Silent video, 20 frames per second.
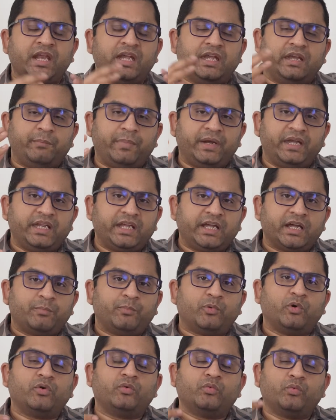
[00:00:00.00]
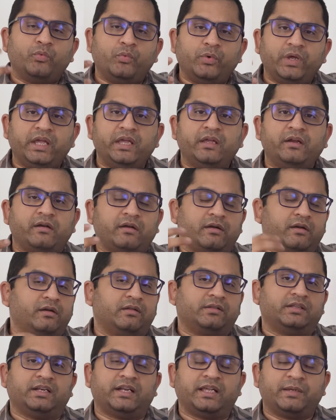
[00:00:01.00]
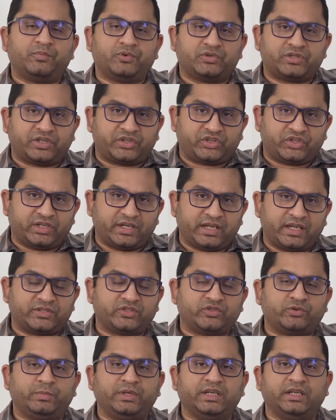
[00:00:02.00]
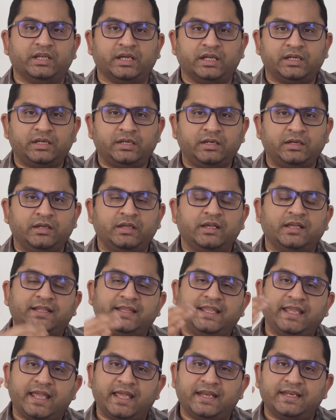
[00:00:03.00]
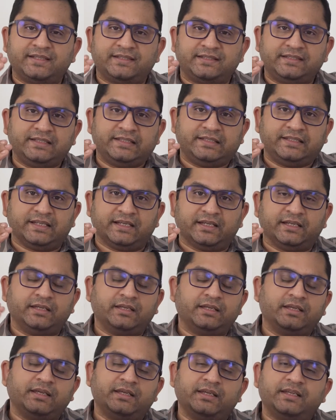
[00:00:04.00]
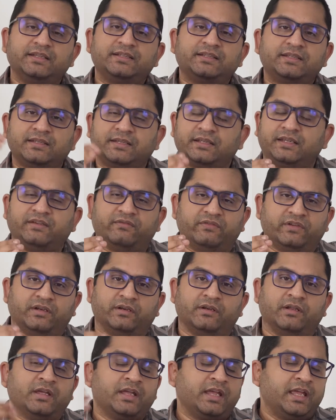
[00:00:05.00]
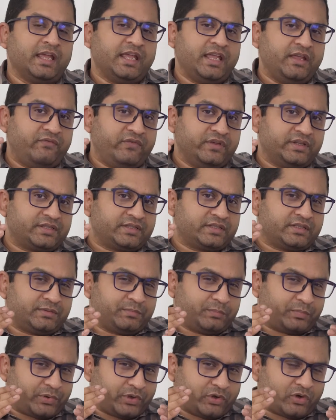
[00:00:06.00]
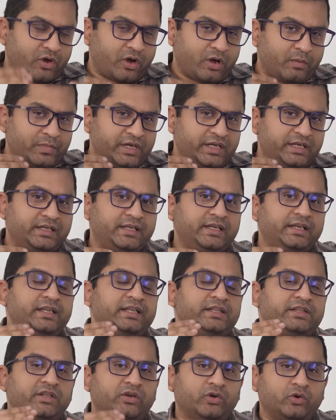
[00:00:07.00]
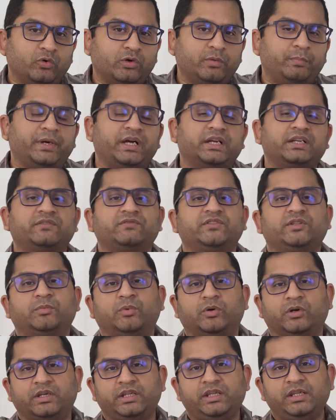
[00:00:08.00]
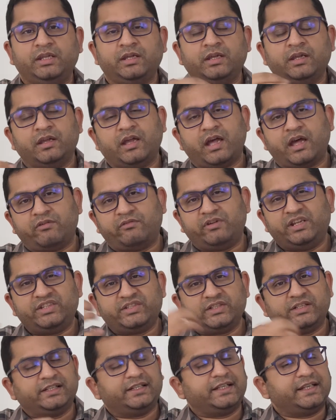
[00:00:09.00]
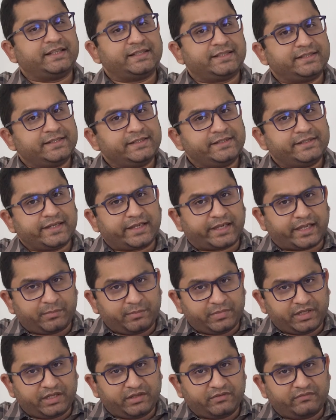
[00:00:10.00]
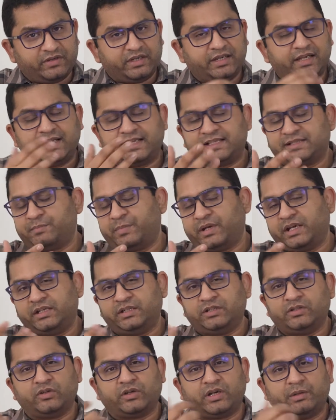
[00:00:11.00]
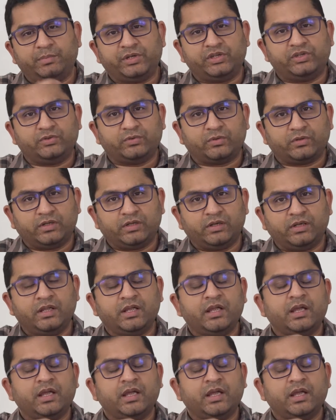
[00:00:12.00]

Depending upon where the liposuction has to be done, the anesthesia is given. If it's predominantly in the lower part of the body, a regional anesthesia can be given like spinal or epidural,